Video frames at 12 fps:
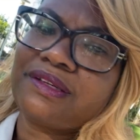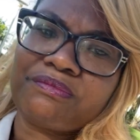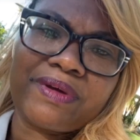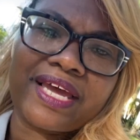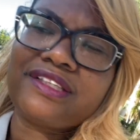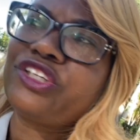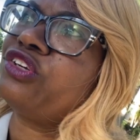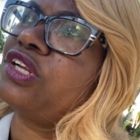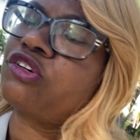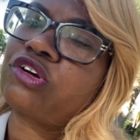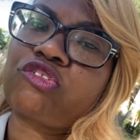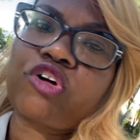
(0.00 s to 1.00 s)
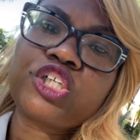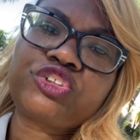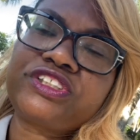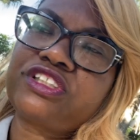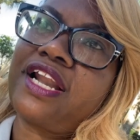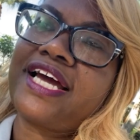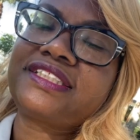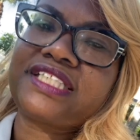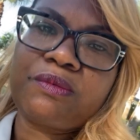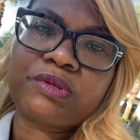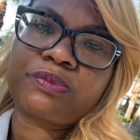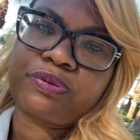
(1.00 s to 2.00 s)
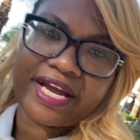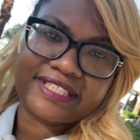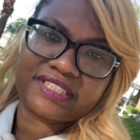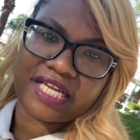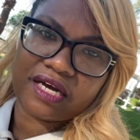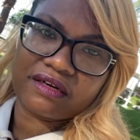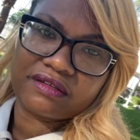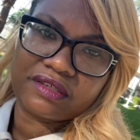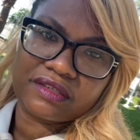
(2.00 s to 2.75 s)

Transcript: Man, you groceries are like double the price now.